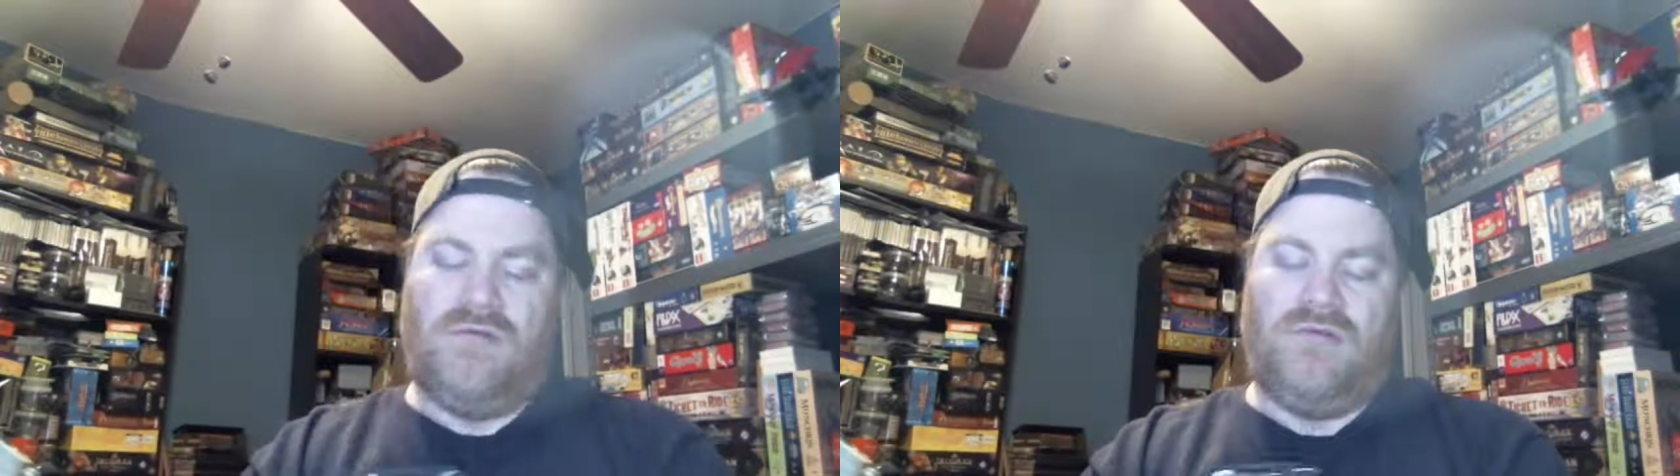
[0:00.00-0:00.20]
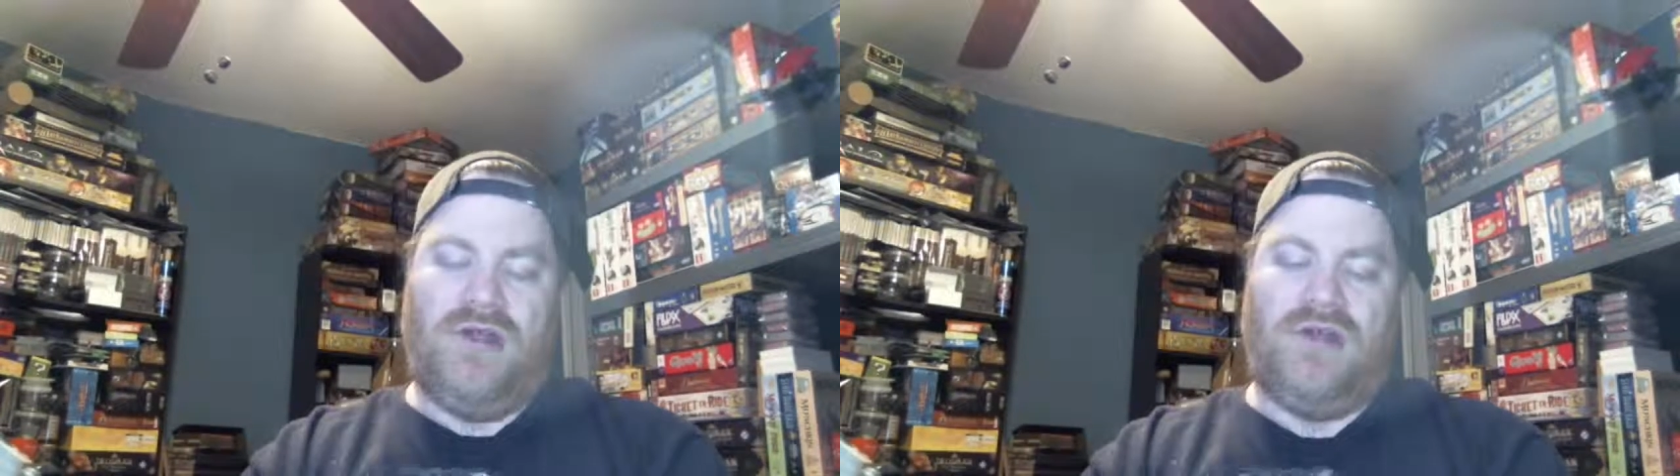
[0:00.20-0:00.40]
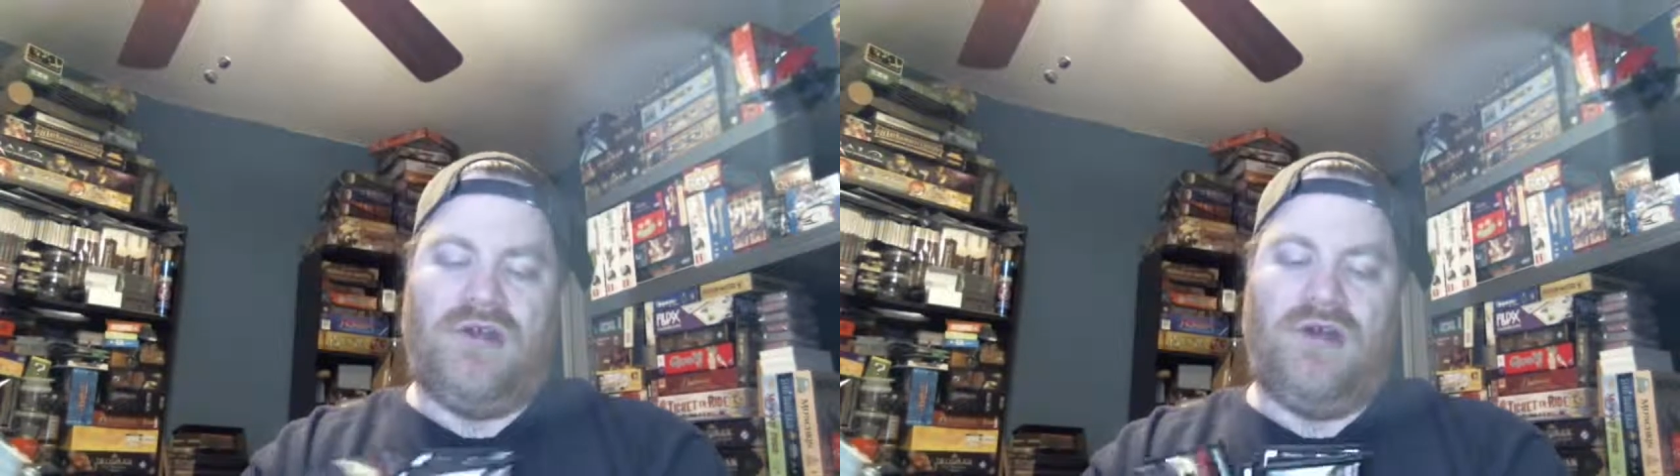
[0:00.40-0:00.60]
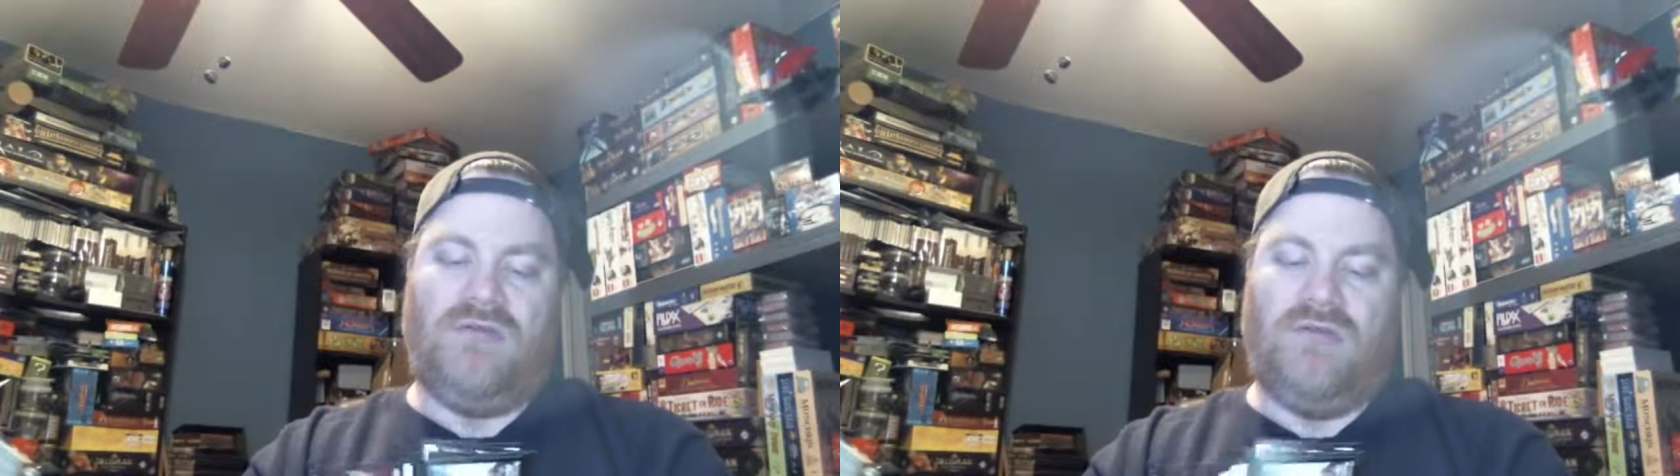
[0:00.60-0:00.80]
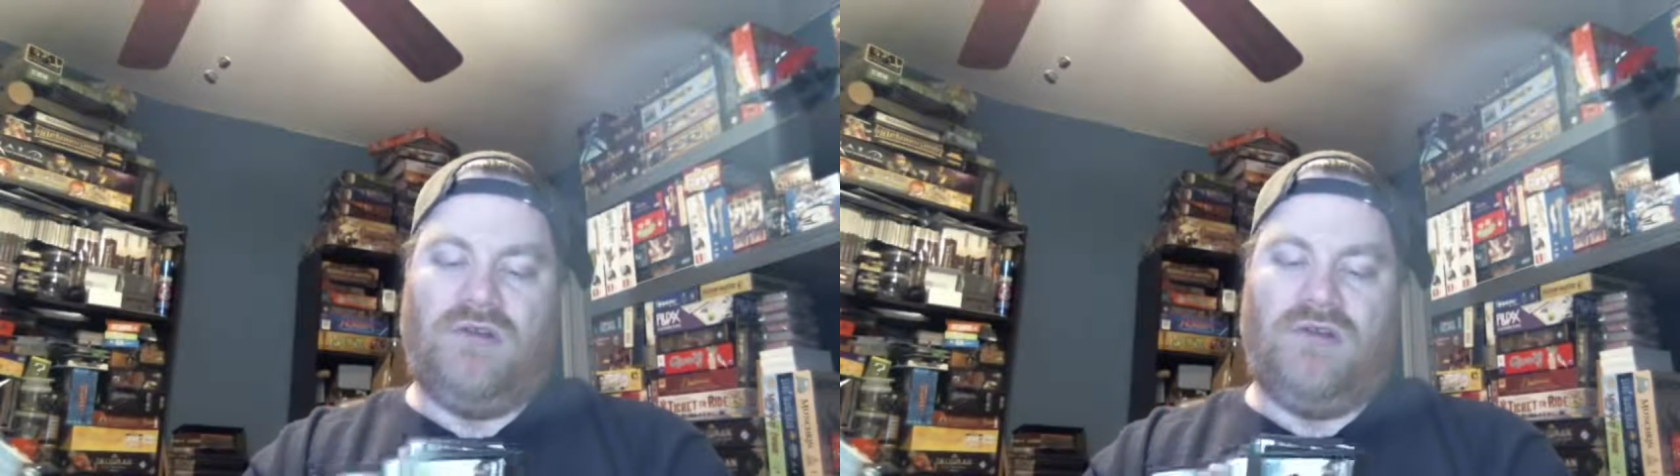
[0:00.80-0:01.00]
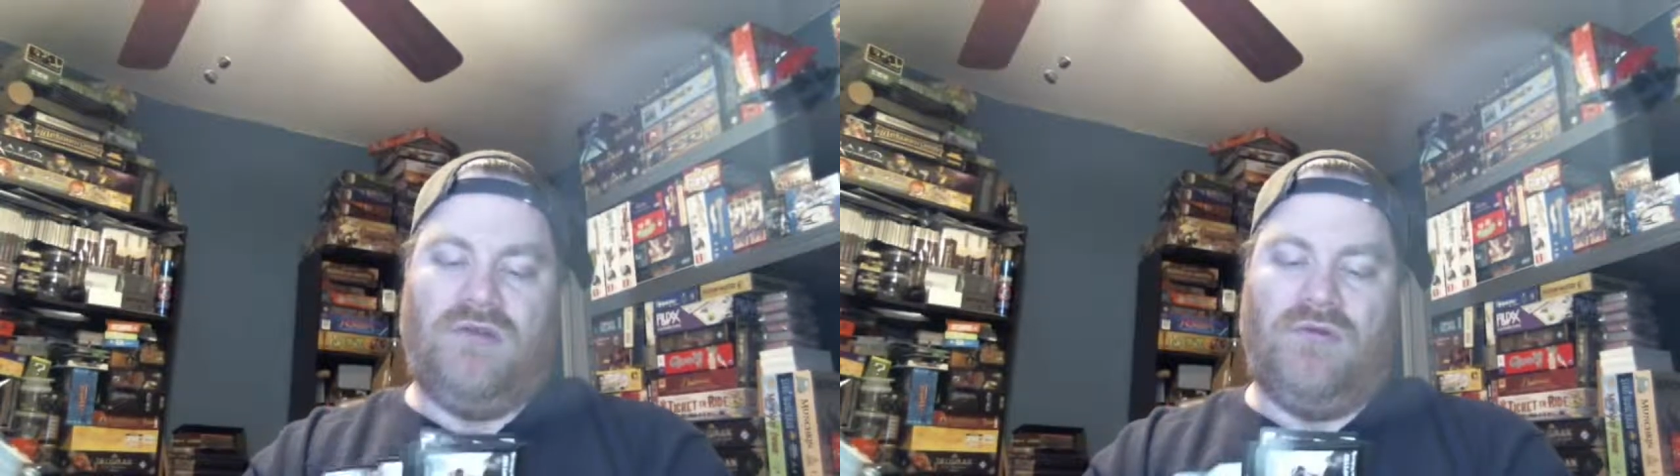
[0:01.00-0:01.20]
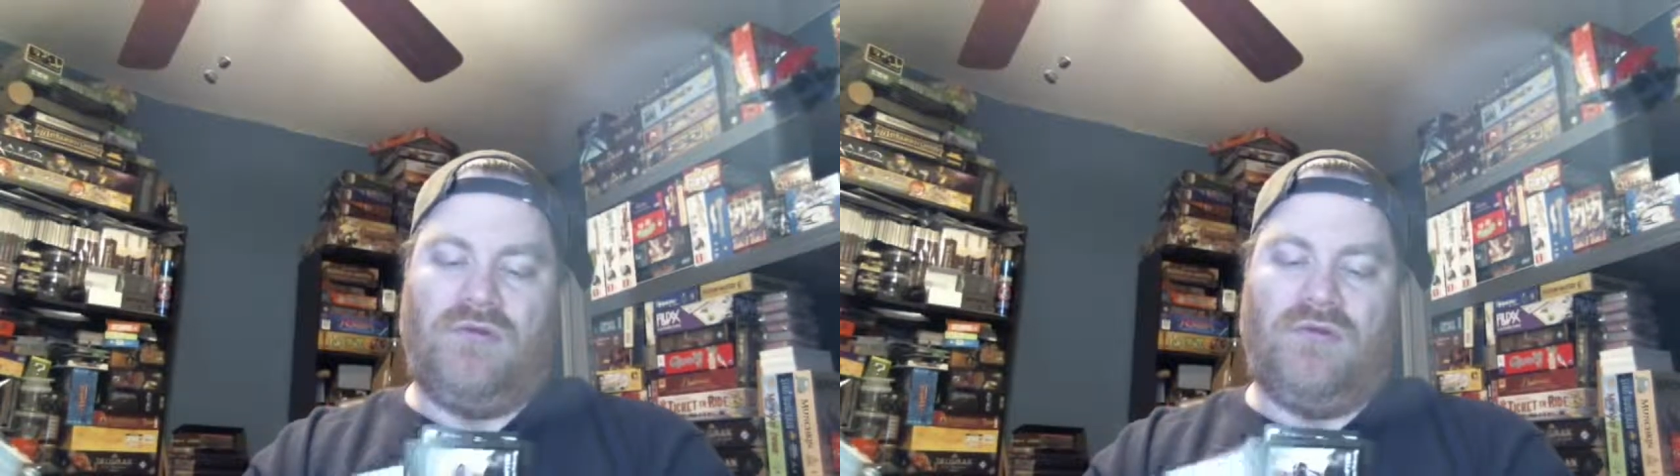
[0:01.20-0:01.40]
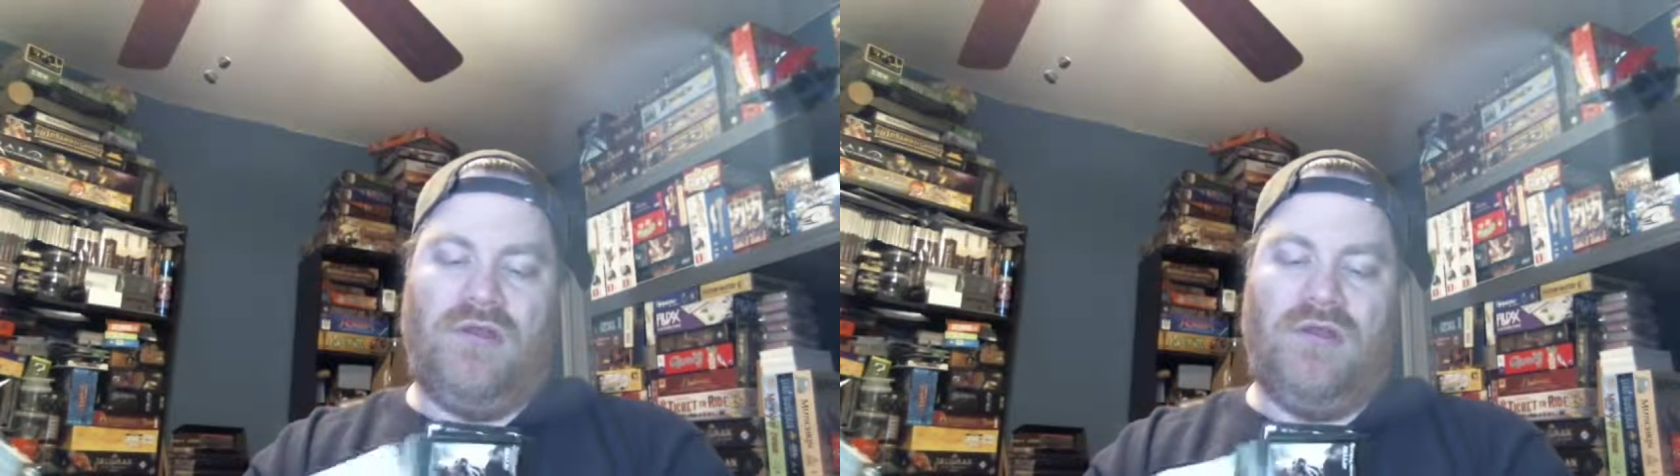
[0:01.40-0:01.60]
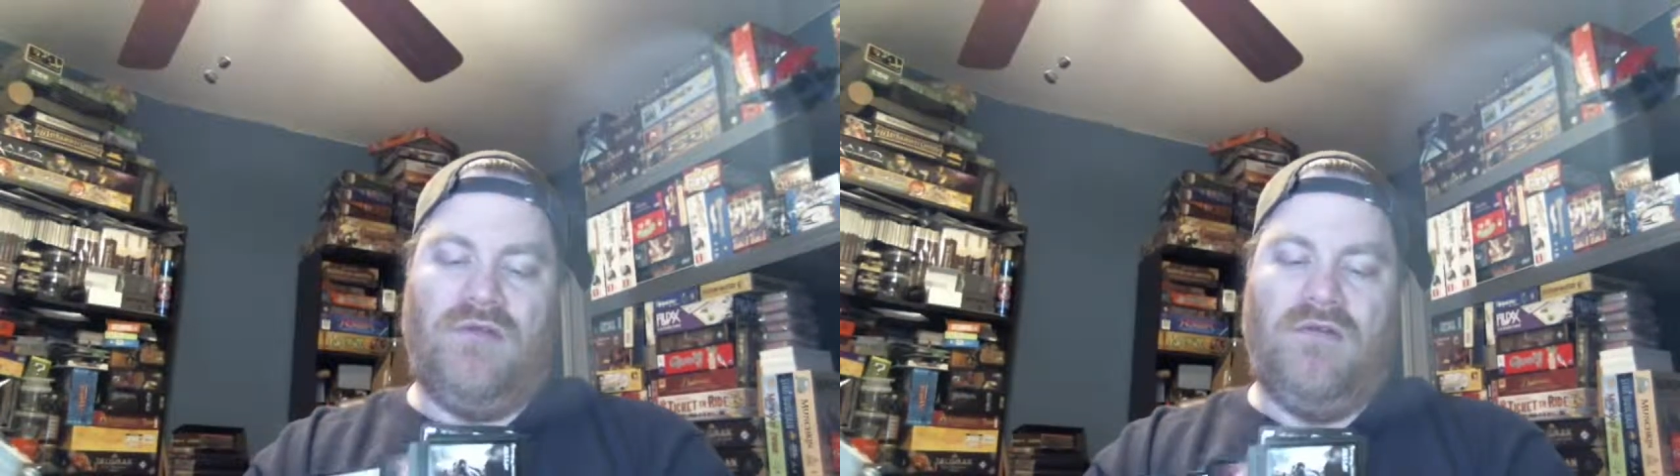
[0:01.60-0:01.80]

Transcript: trash cards? 1, 2, 3,